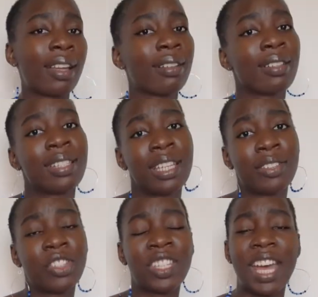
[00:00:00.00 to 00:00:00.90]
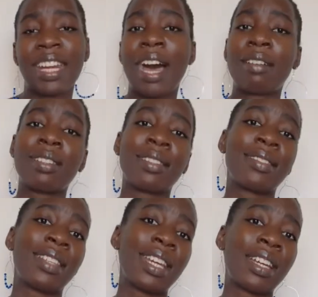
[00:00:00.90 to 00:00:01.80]
They're gonna teach Ted how to
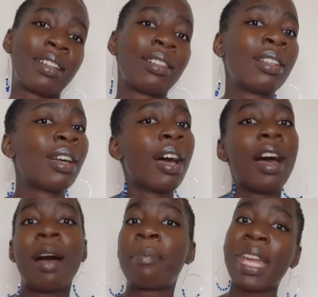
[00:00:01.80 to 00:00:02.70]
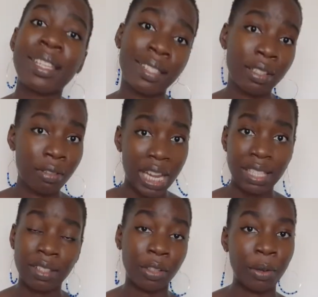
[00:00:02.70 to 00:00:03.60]
sing Amazing
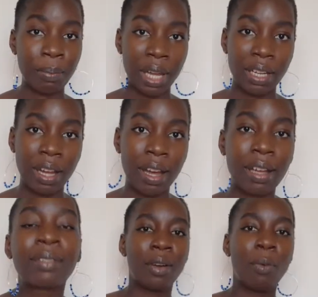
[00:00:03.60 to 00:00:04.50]
Grace and Kumbaya.